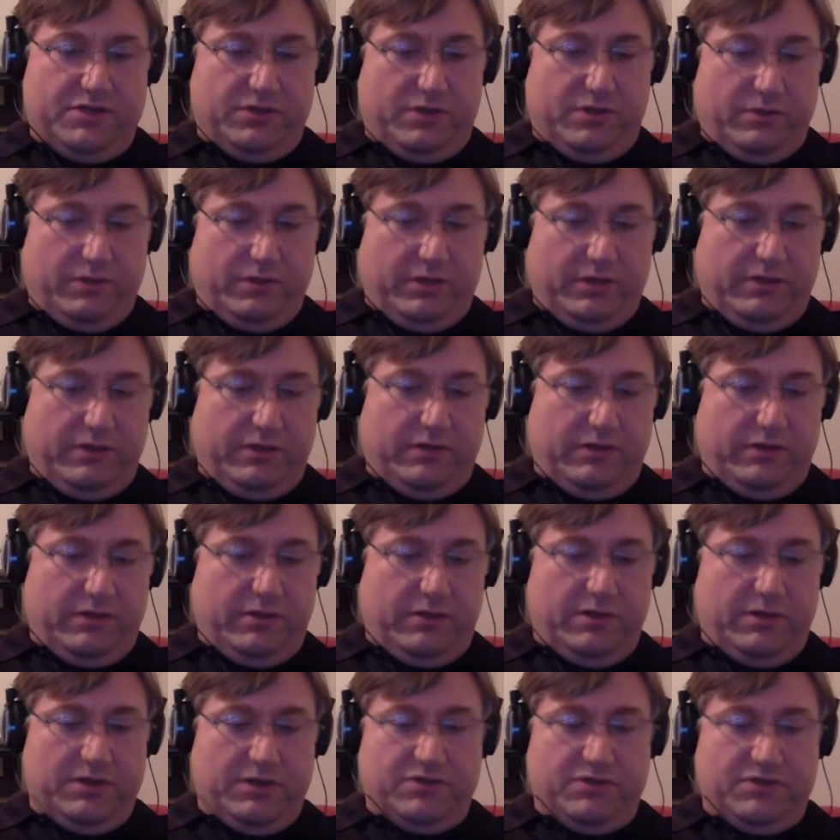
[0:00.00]
only,
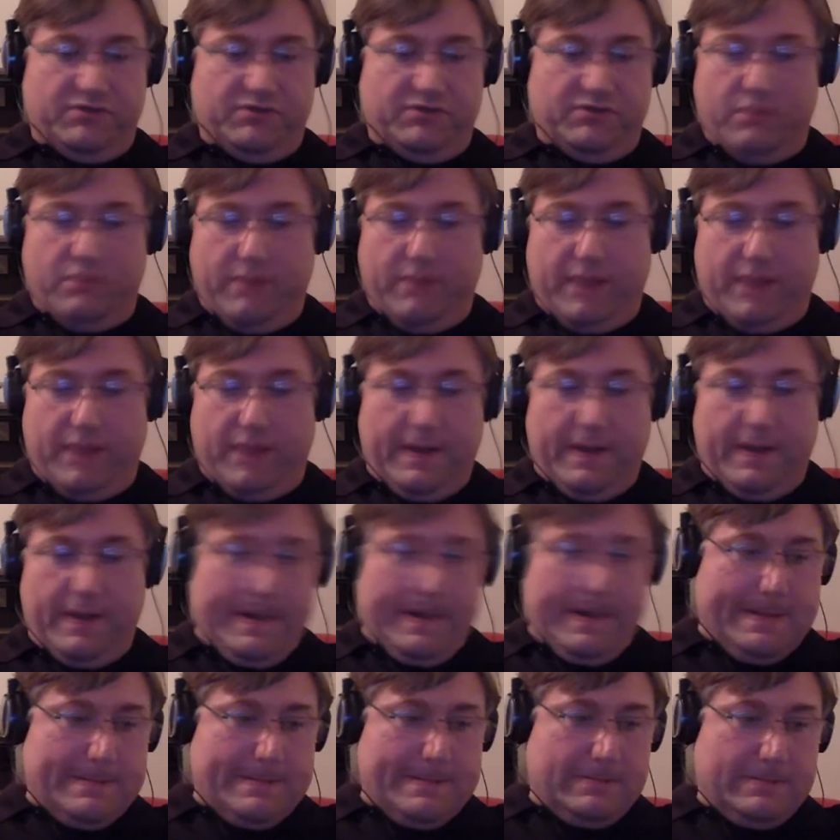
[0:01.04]
or a digital format,
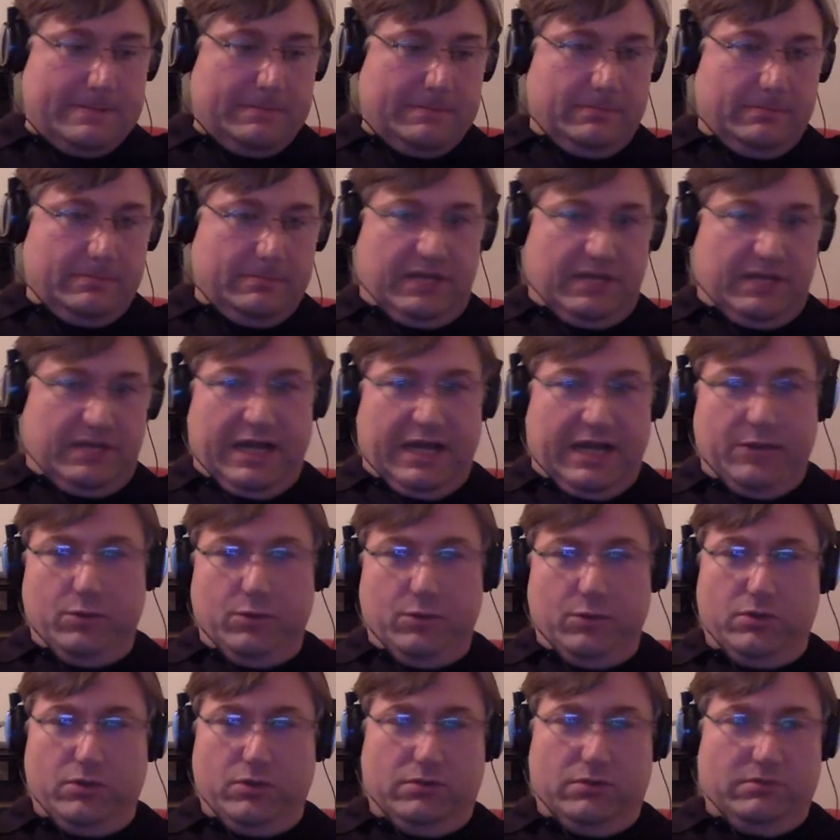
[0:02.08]
I
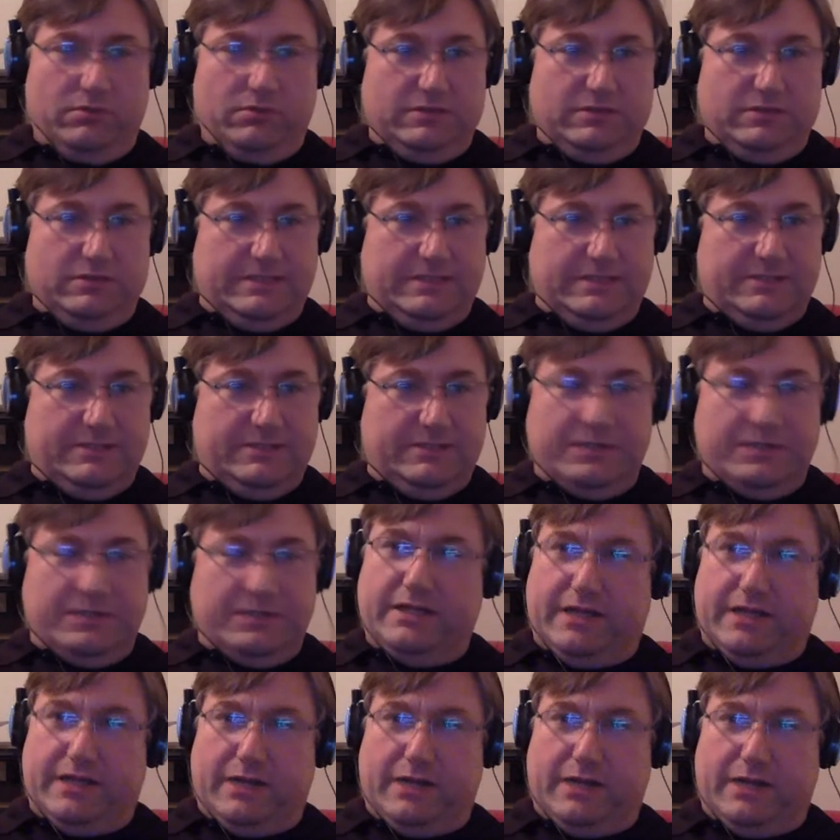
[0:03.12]
will
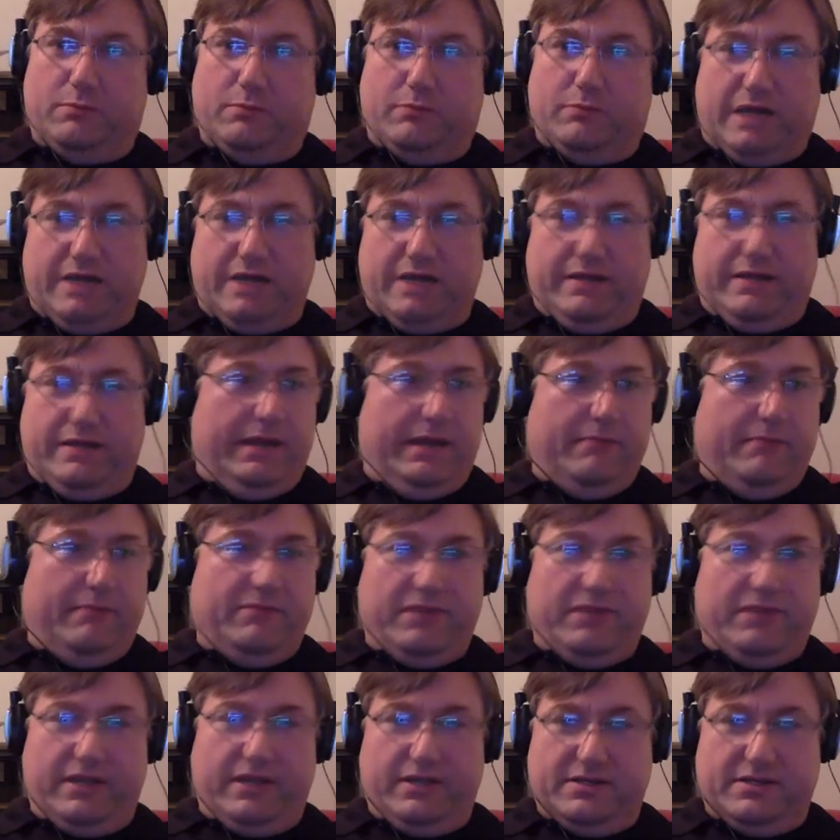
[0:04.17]
grin and I will buy the damn
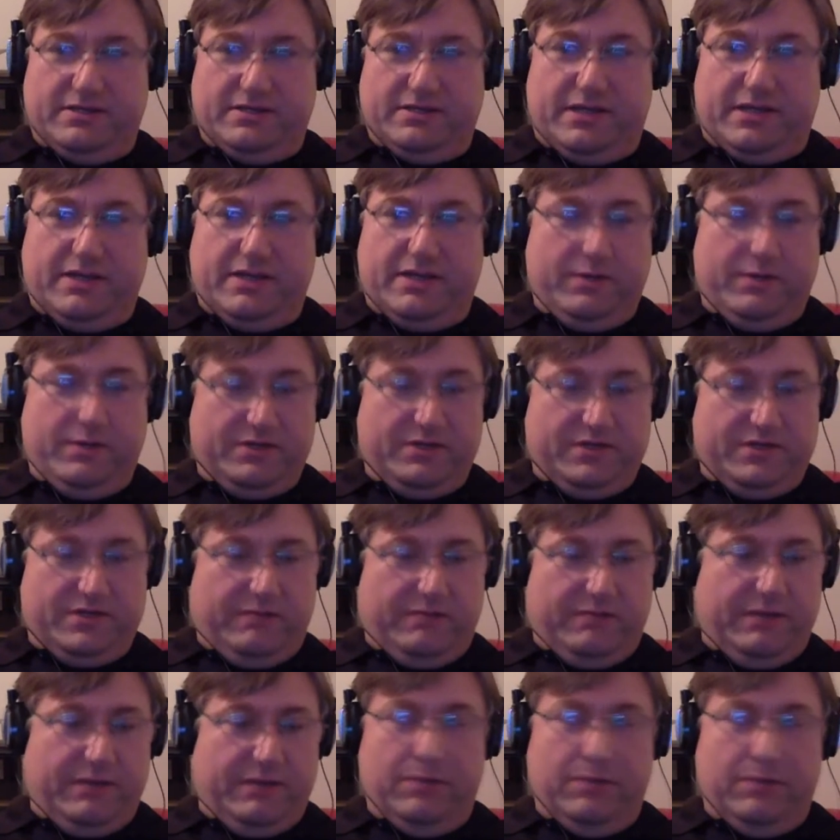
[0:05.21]
thing, because I know it's going
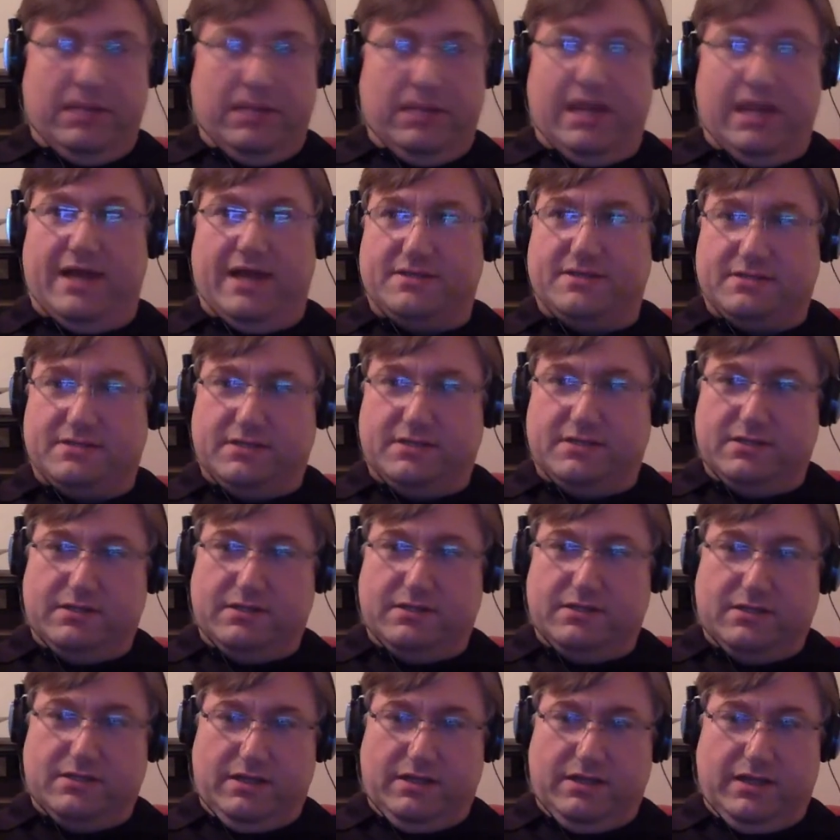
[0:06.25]
to be a blast.
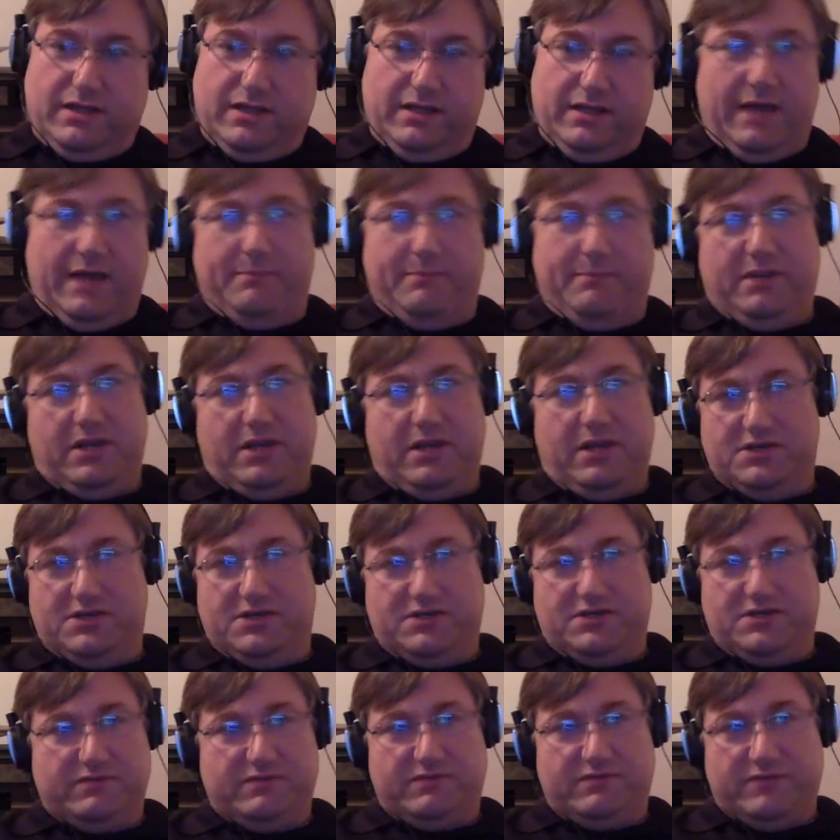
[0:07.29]
And not
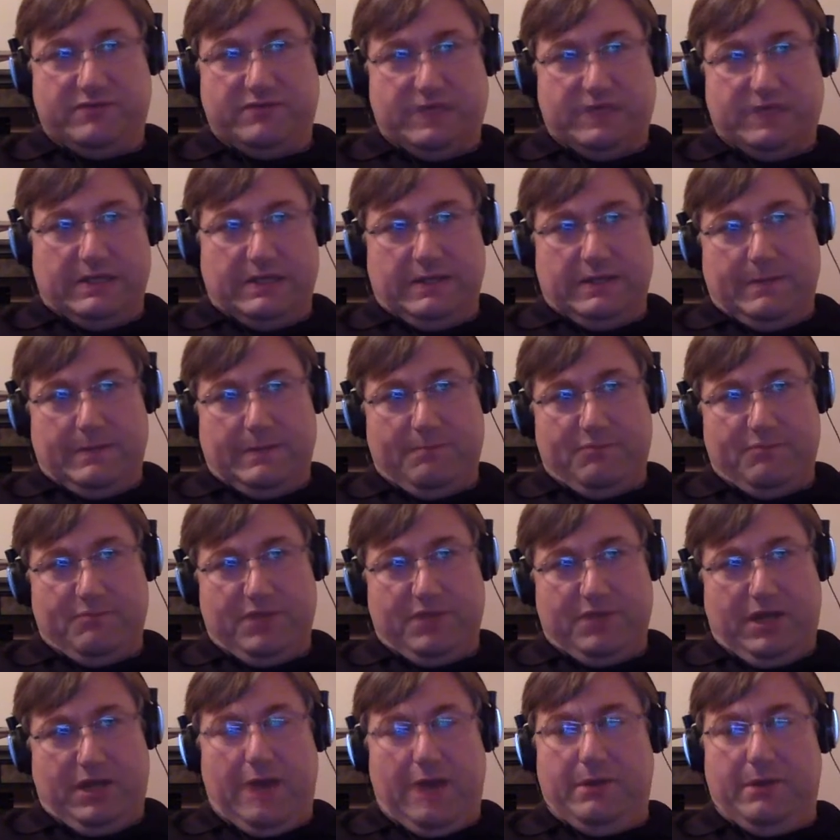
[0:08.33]
because of
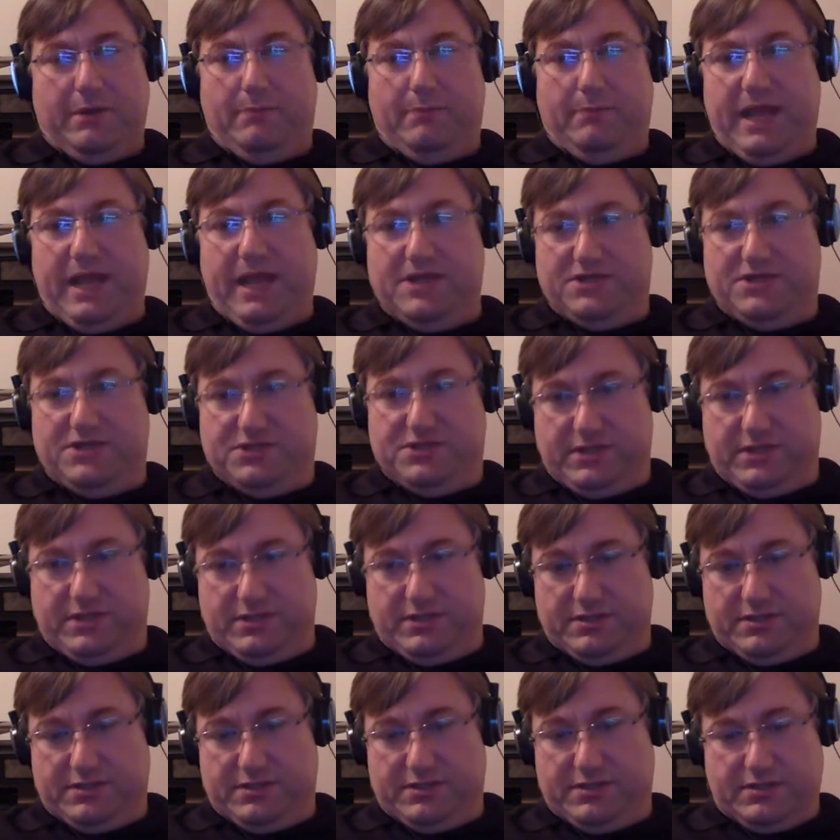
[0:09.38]
how many pages it
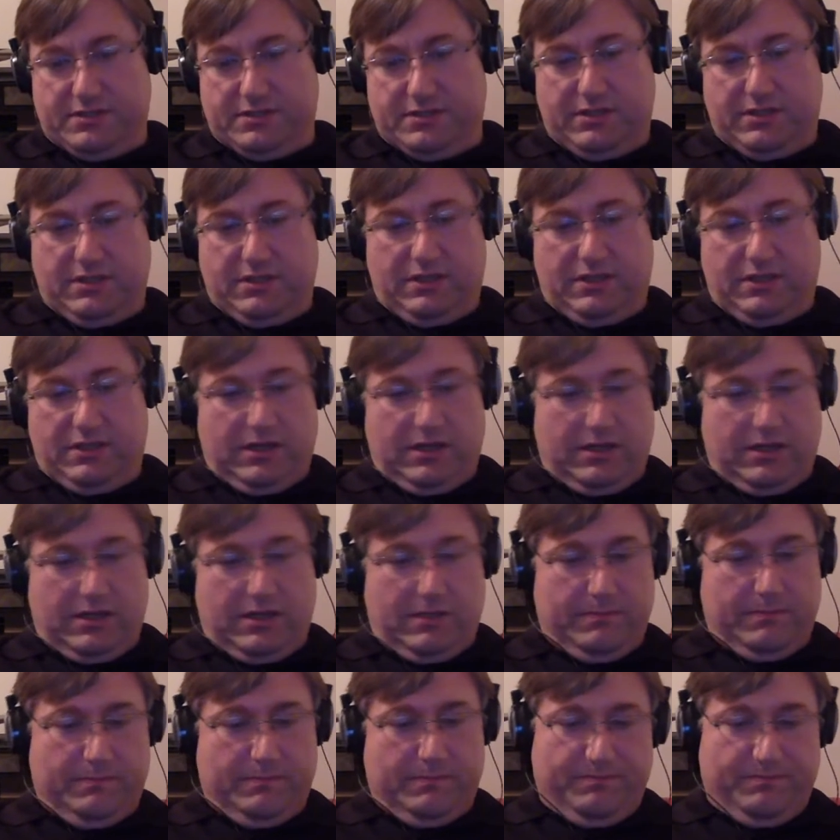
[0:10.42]
is.
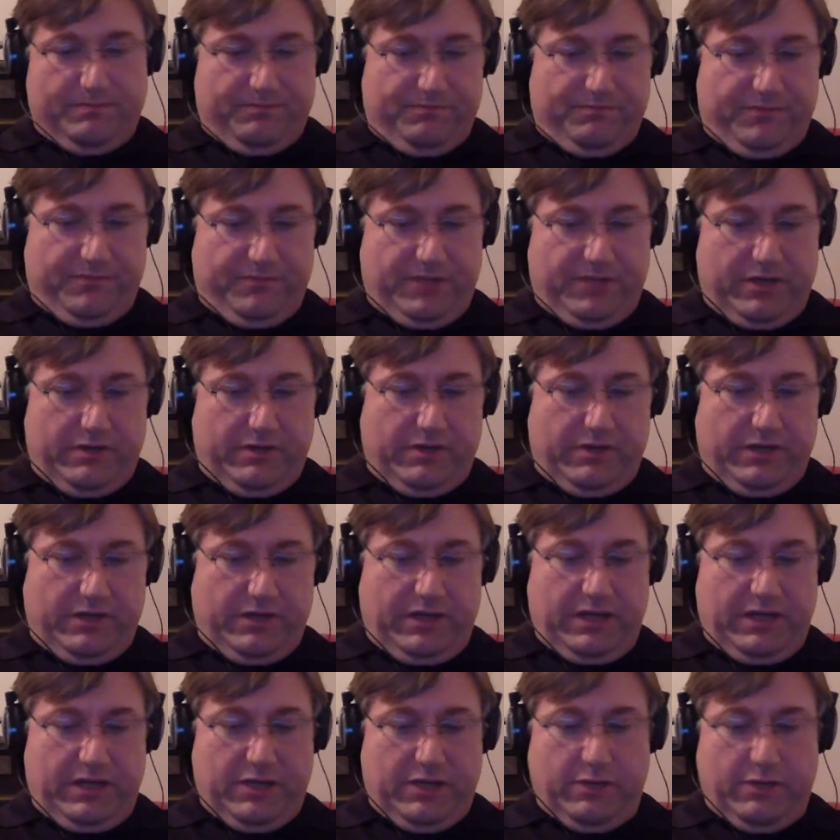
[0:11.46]

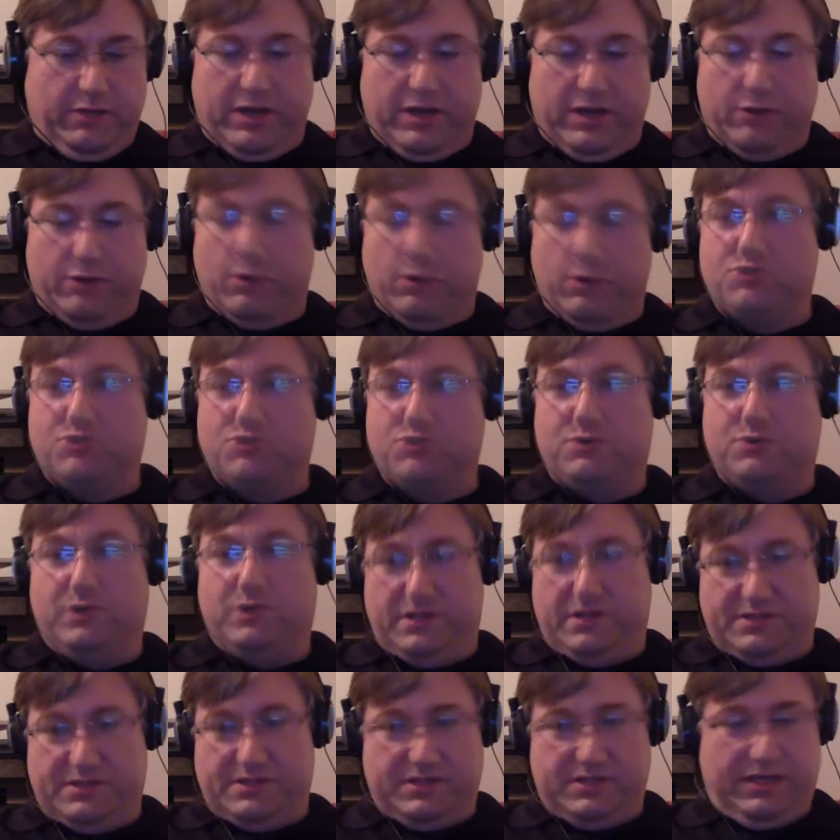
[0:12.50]
He could write a grocery
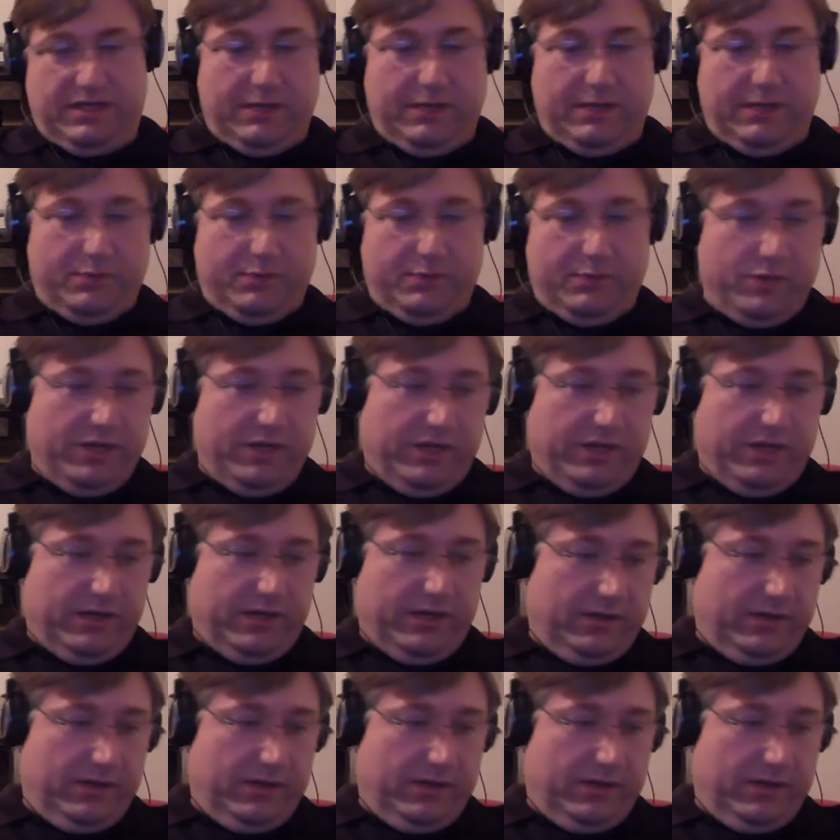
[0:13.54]
list and I would read it.